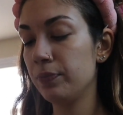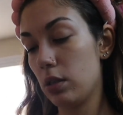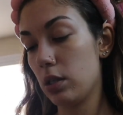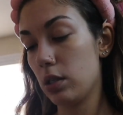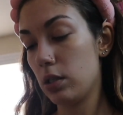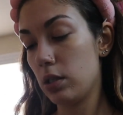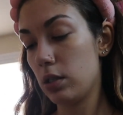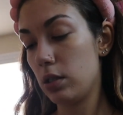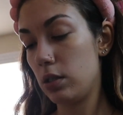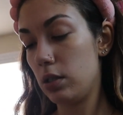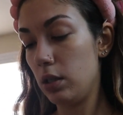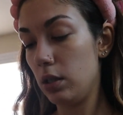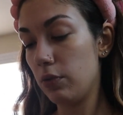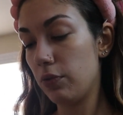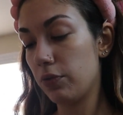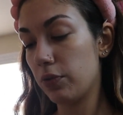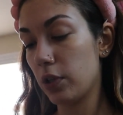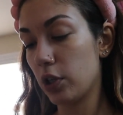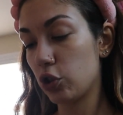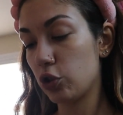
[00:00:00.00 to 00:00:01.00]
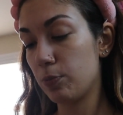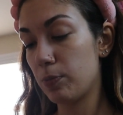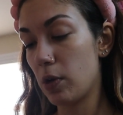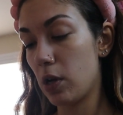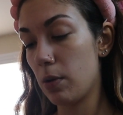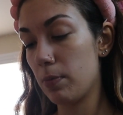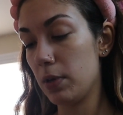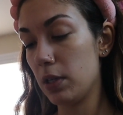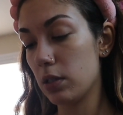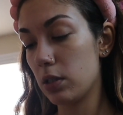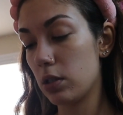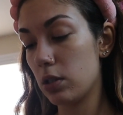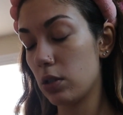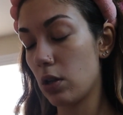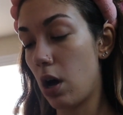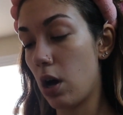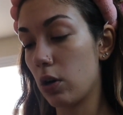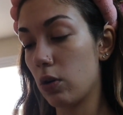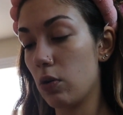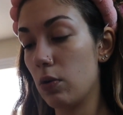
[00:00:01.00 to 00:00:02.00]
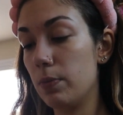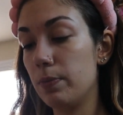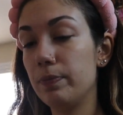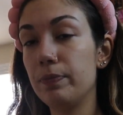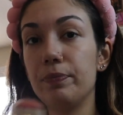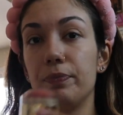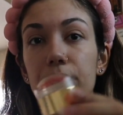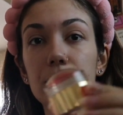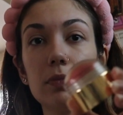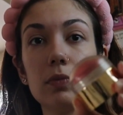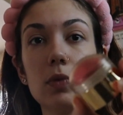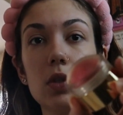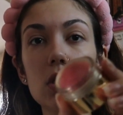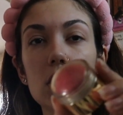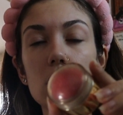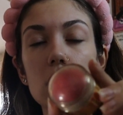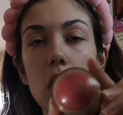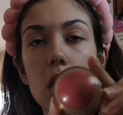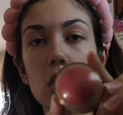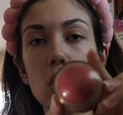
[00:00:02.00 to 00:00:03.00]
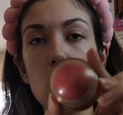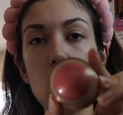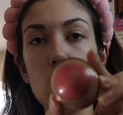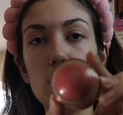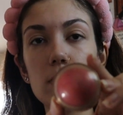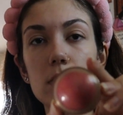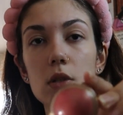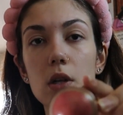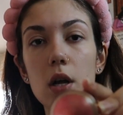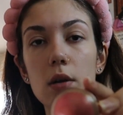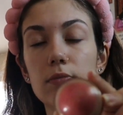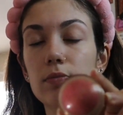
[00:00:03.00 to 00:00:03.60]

This is the Flush Balm in Stockholm. Stockholm?